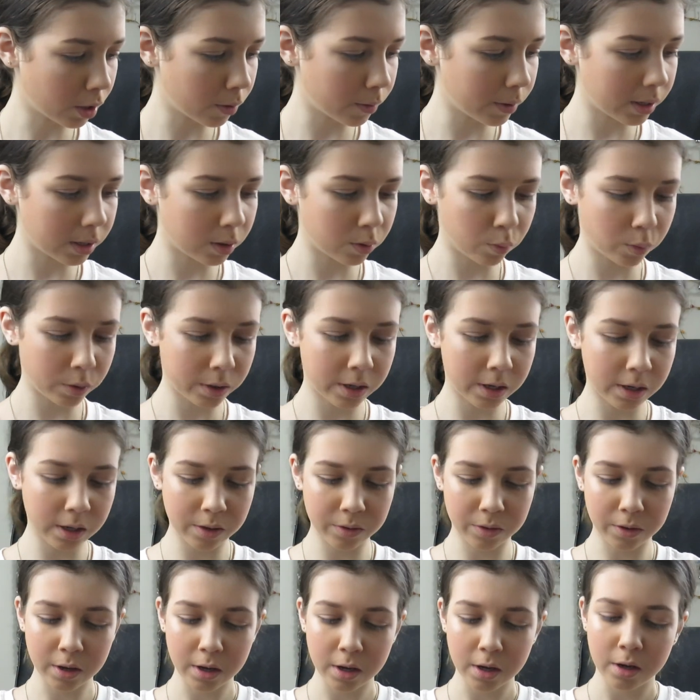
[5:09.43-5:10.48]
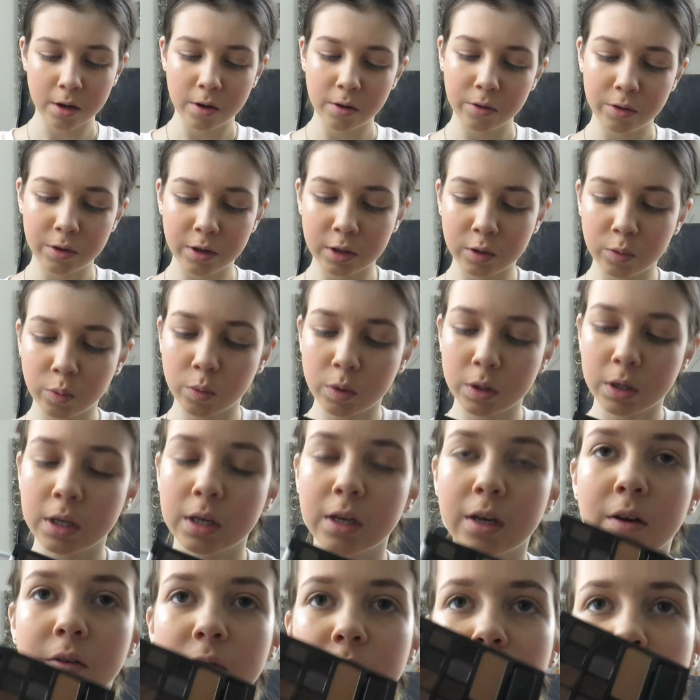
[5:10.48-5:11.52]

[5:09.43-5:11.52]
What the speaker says: to go in with this one here